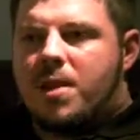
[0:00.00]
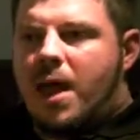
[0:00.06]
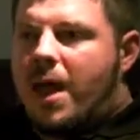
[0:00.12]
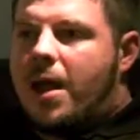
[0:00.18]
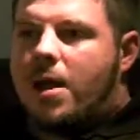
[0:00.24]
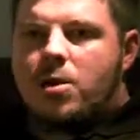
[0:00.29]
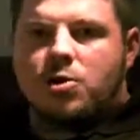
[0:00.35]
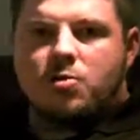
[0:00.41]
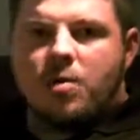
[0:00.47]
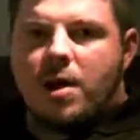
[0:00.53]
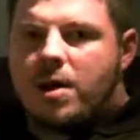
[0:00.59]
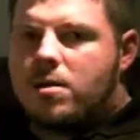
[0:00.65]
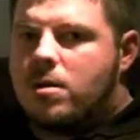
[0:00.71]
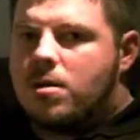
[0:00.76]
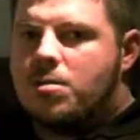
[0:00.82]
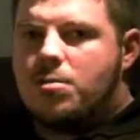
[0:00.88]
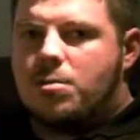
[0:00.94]
air
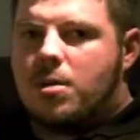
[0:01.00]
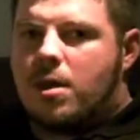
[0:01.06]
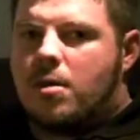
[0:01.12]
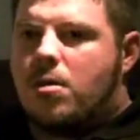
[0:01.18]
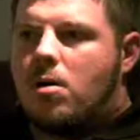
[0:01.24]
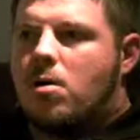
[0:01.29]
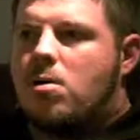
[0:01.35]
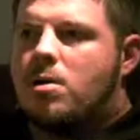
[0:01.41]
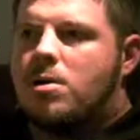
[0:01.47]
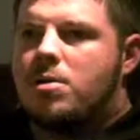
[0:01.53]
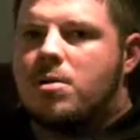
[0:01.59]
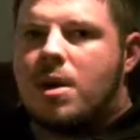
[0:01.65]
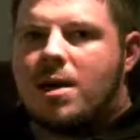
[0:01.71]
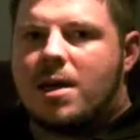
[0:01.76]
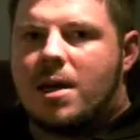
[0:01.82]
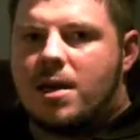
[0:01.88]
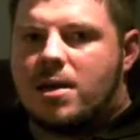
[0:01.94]
directly through that hole and you're
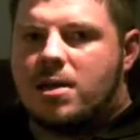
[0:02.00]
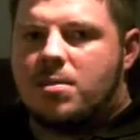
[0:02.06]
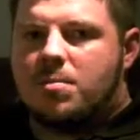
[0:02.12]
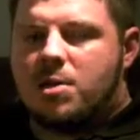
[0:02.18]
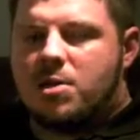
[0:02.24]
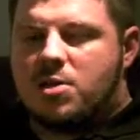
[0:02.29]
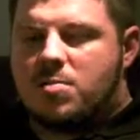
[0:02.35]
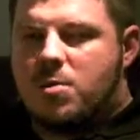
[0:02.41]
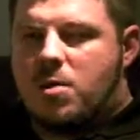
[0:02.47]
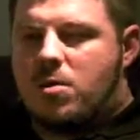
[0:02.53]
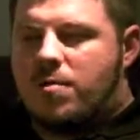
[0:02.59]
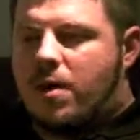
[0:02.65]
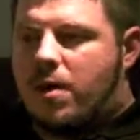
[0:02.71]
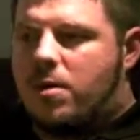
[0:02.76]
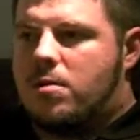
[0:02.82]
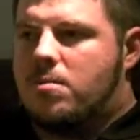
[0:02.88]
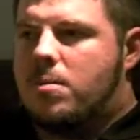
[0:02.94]
not getting as much smoke
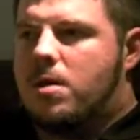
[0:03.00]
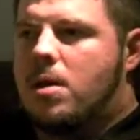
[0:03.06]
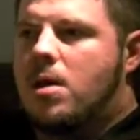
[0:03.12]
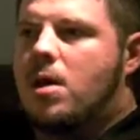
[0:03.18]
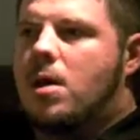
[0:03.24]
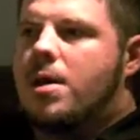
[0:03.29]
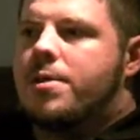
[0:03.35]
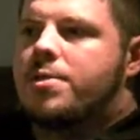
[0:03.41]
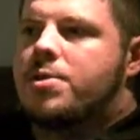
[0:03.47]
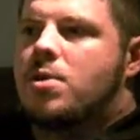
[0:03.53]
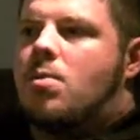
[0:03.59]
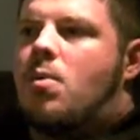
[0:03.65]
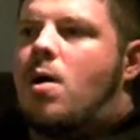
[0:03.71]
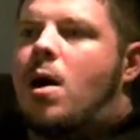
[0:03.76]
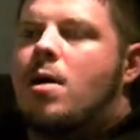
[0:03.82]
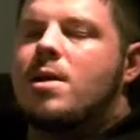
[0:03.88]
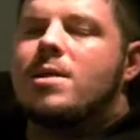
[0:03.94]
volume. So
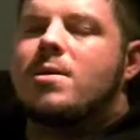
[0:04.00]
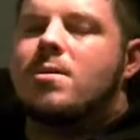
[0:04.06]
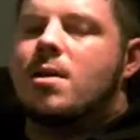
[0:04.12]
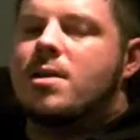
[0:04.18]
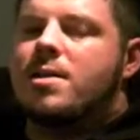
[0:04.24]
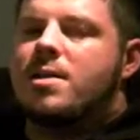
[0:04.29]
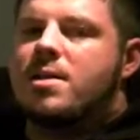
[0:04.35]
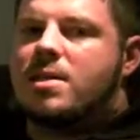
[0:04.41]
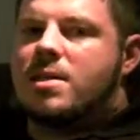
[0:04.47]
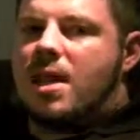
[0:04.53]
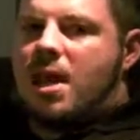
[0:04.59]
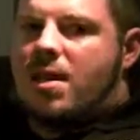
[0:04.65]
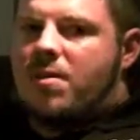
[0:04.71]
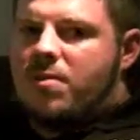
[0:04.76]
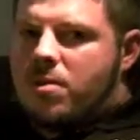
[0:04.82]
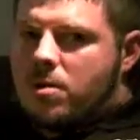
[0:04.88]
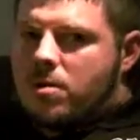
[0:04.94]
while it does
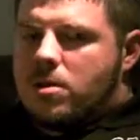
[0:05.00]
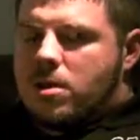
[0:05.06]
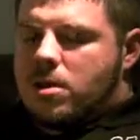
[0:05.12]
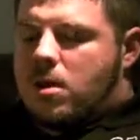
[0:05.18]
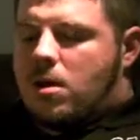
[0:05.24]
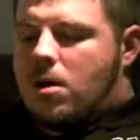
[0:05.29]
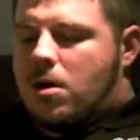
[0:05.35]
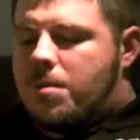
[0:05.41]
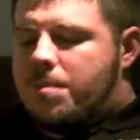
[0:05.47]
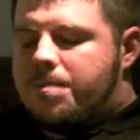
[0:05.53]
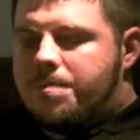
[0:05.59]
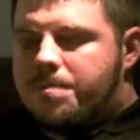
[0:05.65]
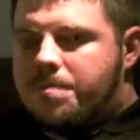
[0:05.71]
save your cigar,